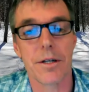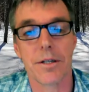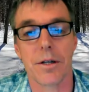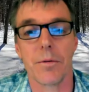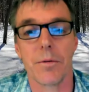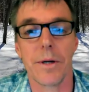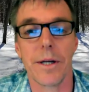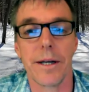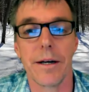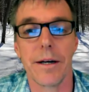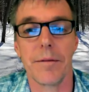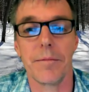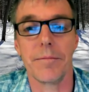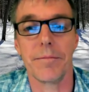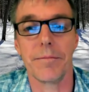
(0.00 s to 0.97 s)
So we
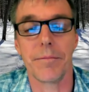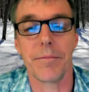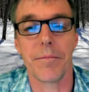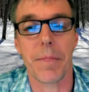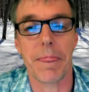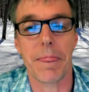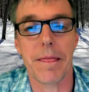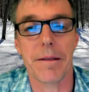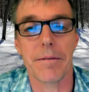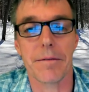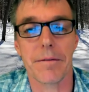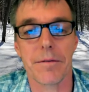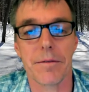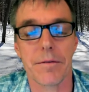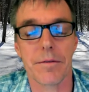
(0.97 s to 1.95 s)
um,
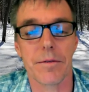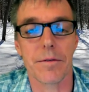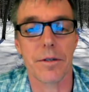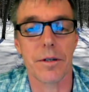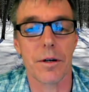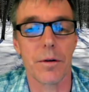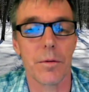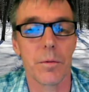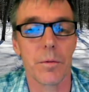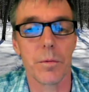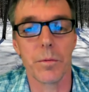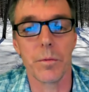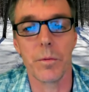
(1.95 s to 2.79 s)
so